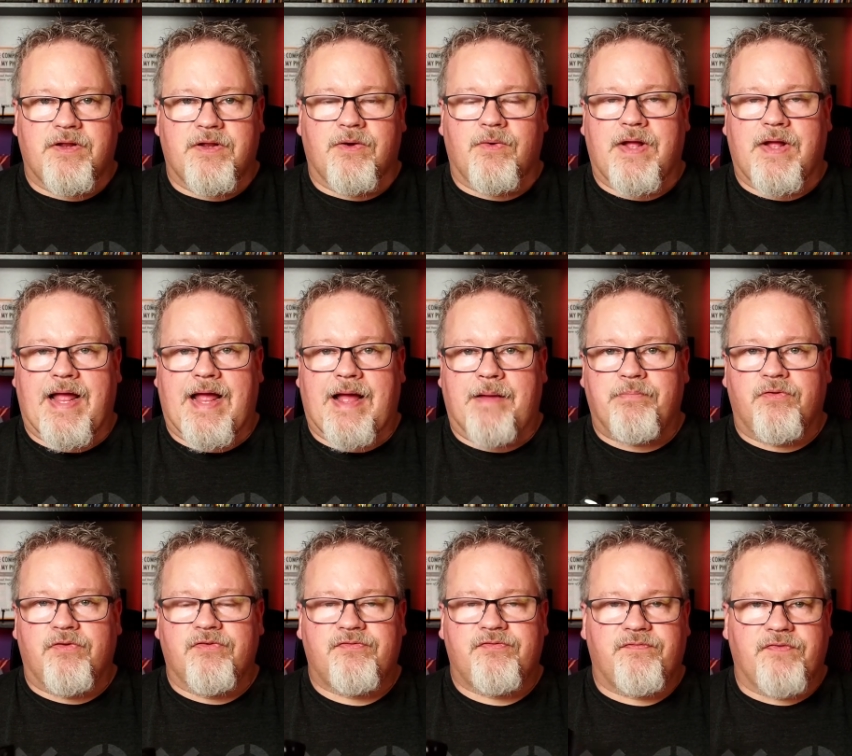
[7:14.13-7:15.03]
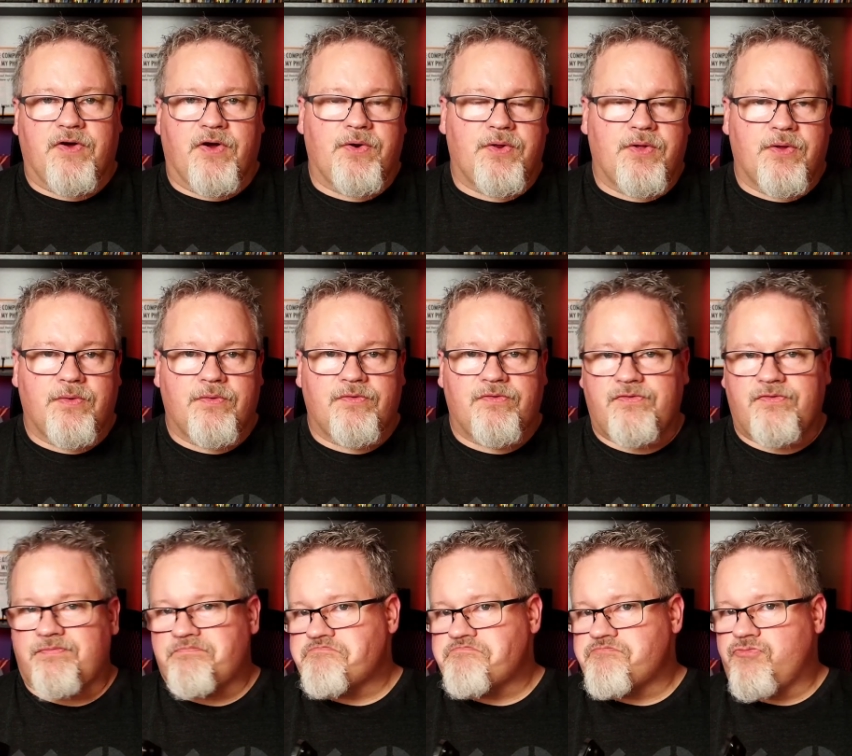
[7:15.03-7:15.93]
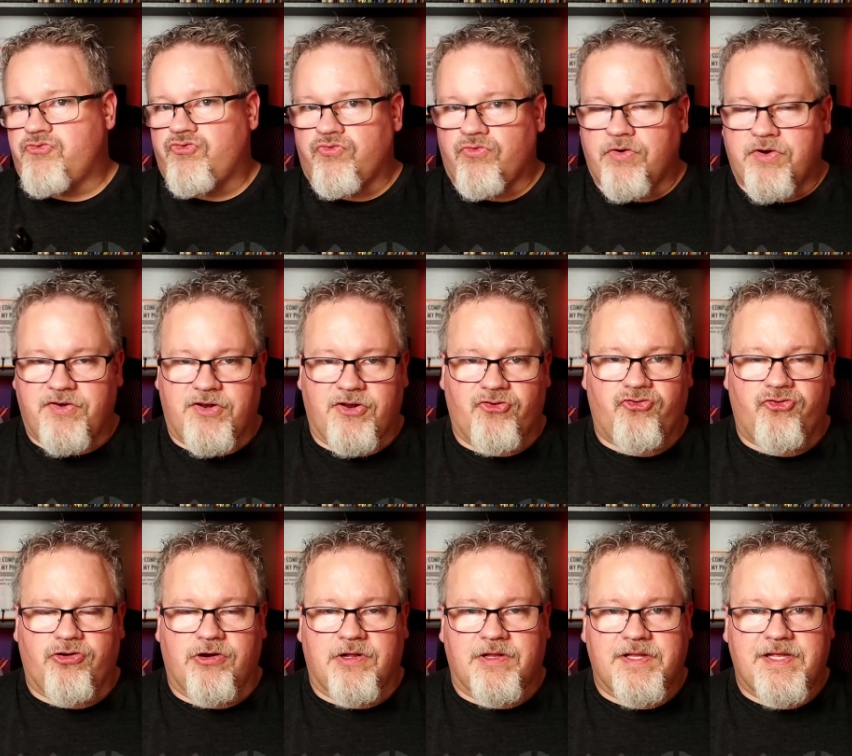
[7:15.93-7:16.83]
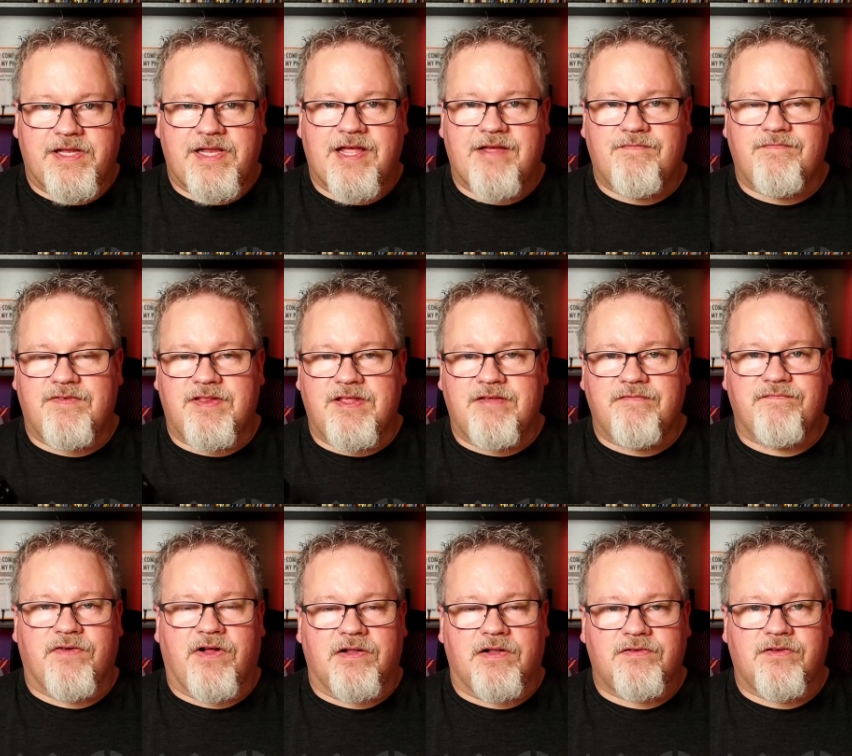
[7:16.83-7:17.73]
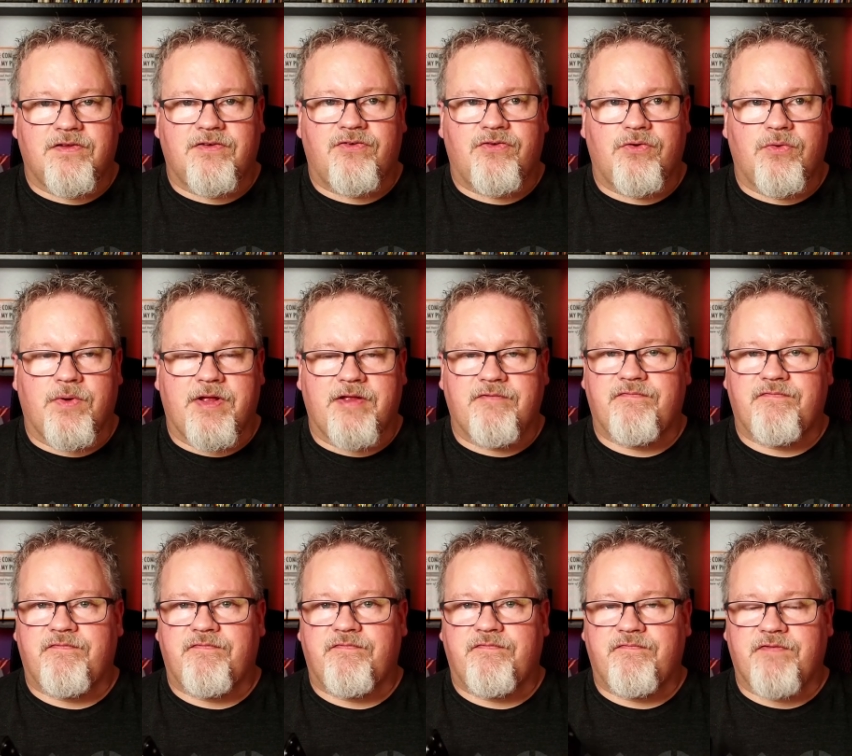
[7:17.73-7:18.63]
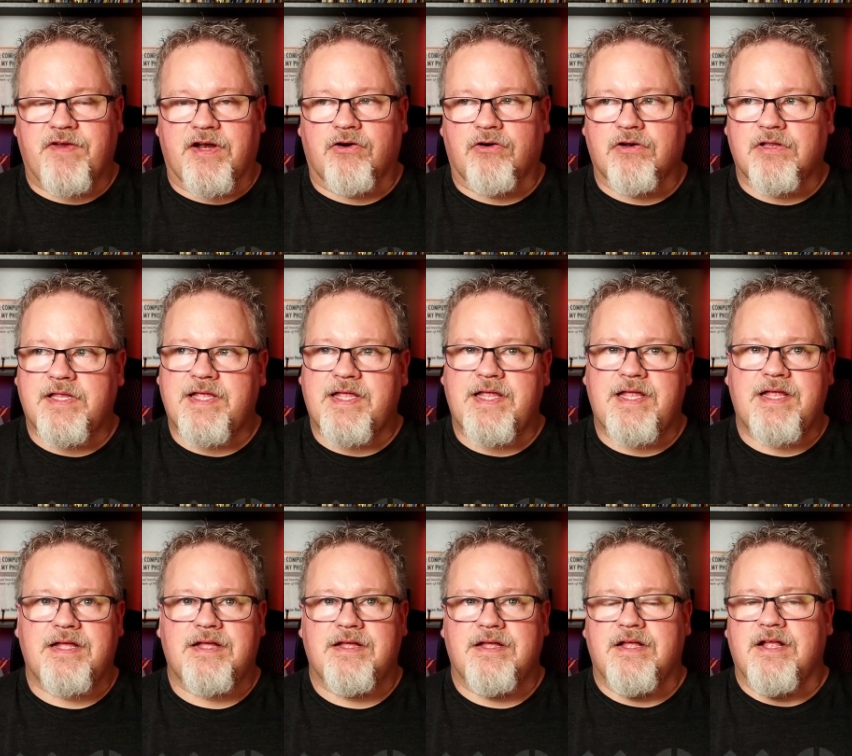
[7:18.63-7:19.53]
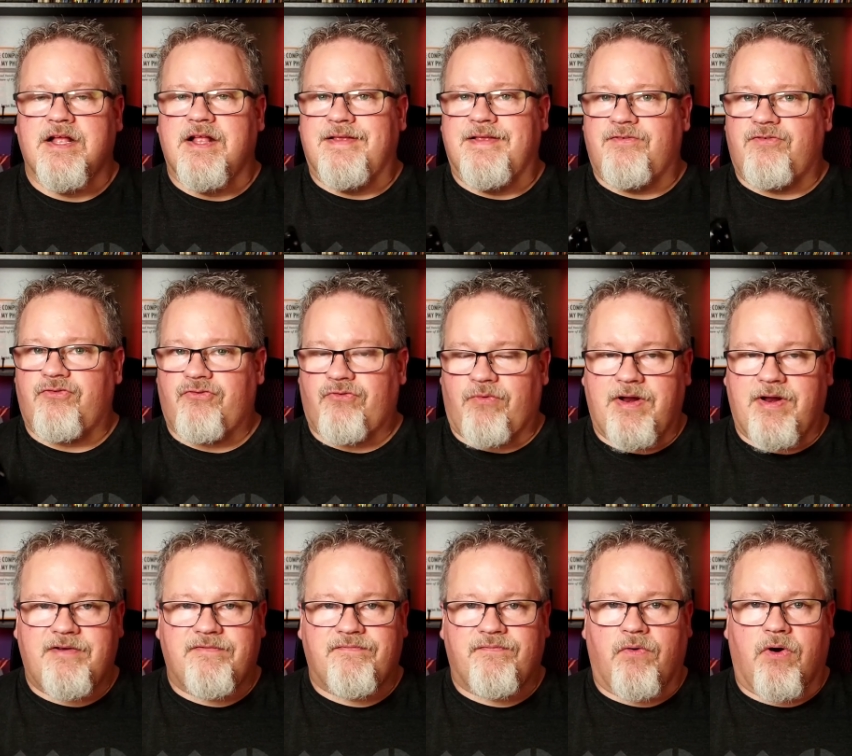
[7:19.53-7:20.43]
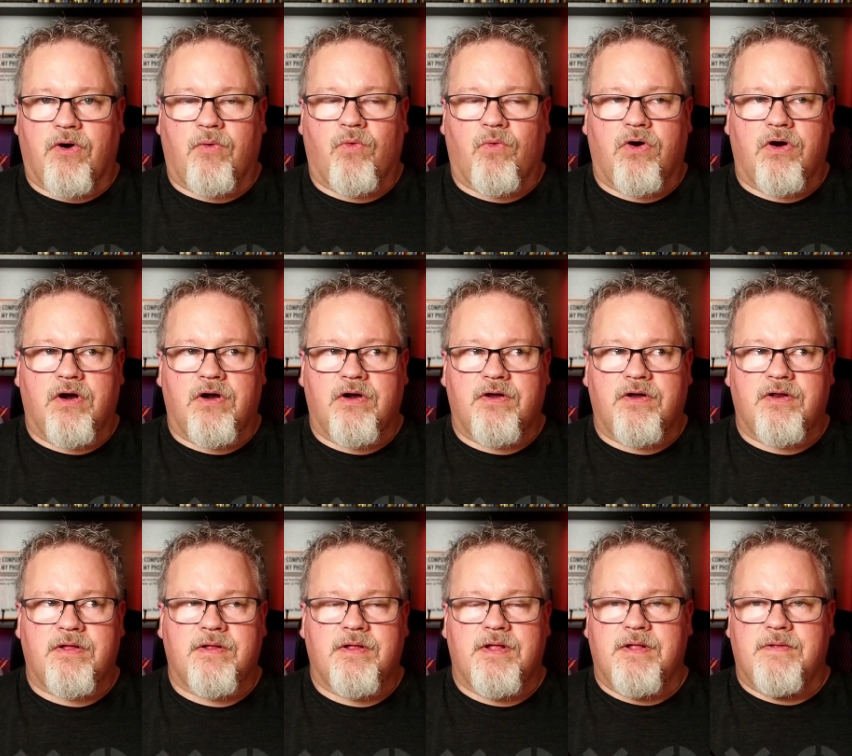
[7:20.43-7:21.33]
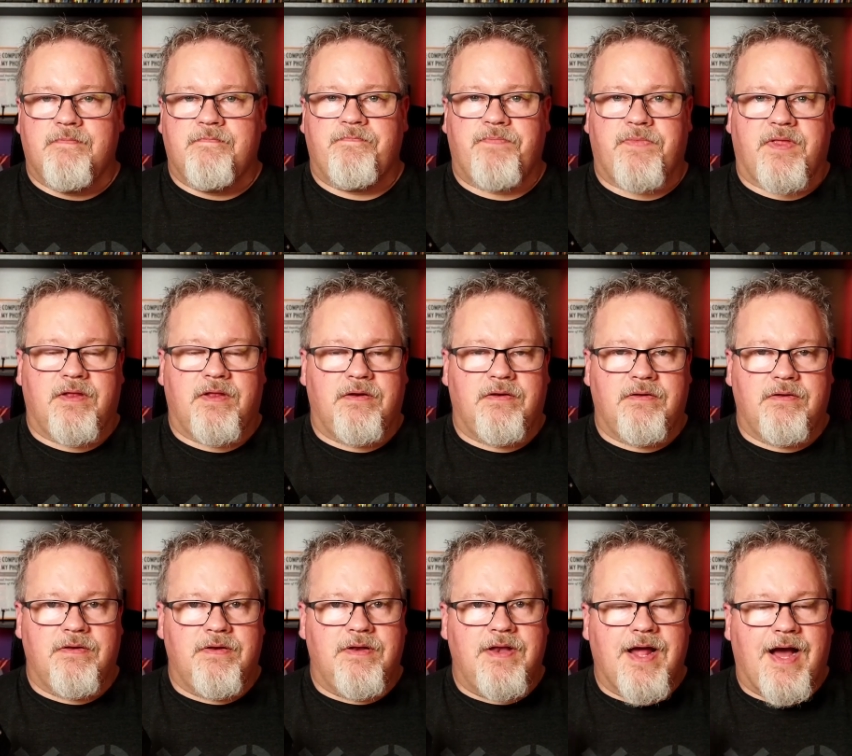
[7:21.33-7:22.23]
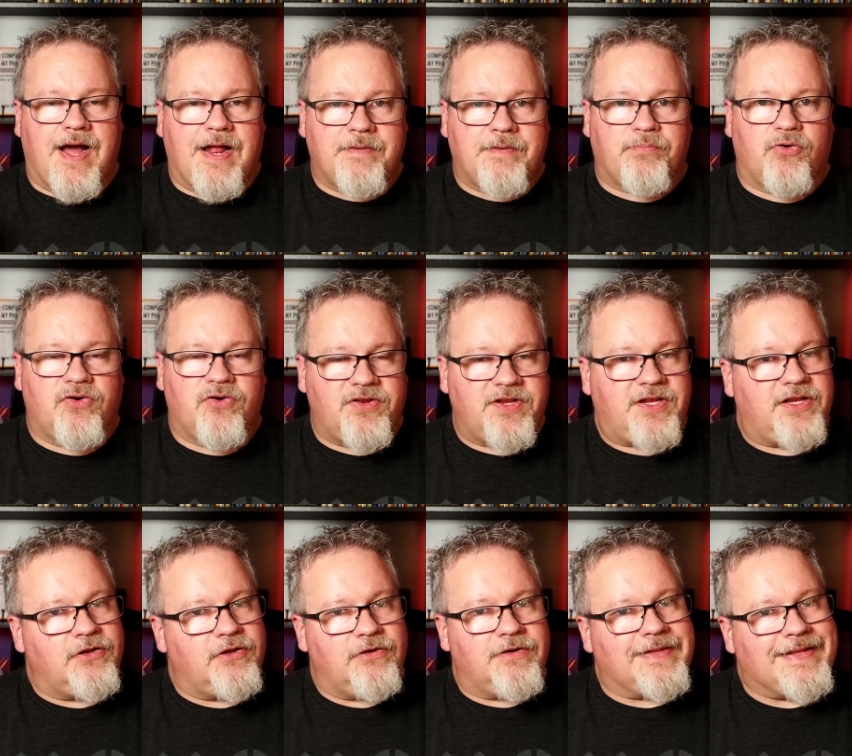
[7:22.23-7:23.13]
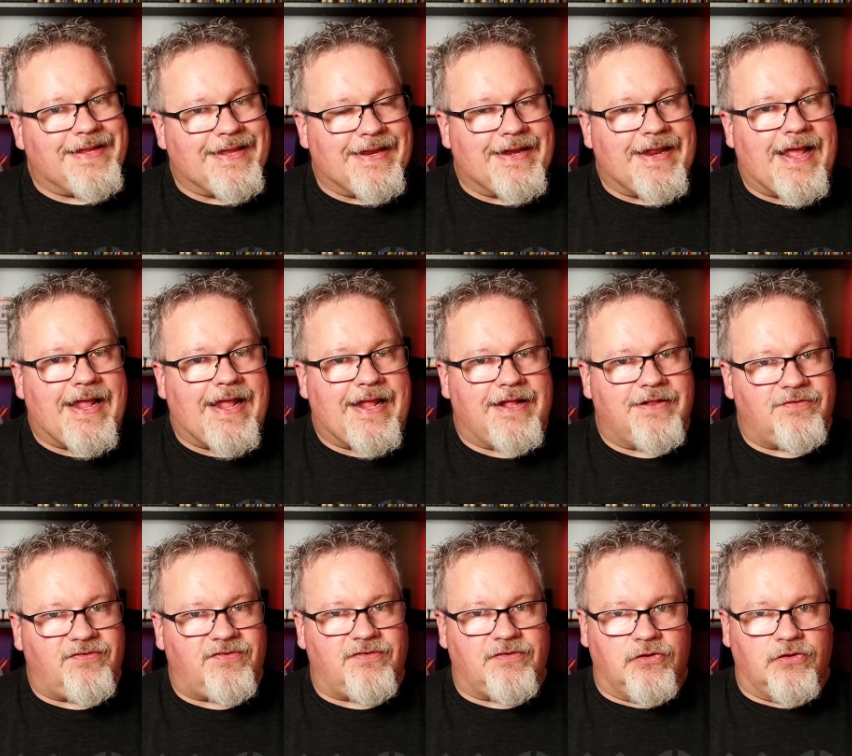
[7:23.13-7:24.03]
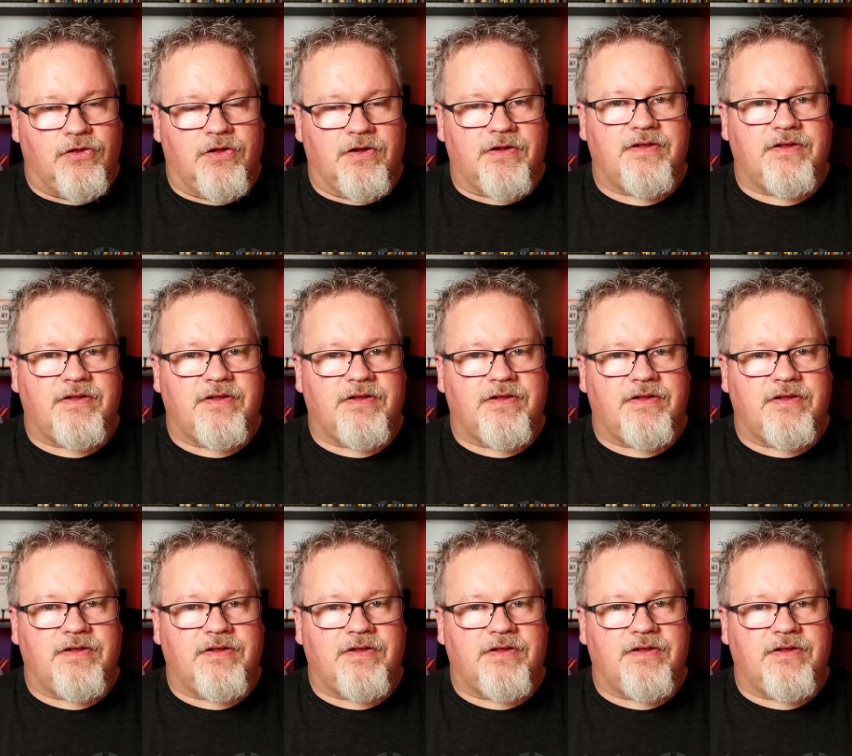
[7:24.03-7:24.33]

Apple's photos traditionally have defaulted to a fairly straightforward, not particularly enhanced look.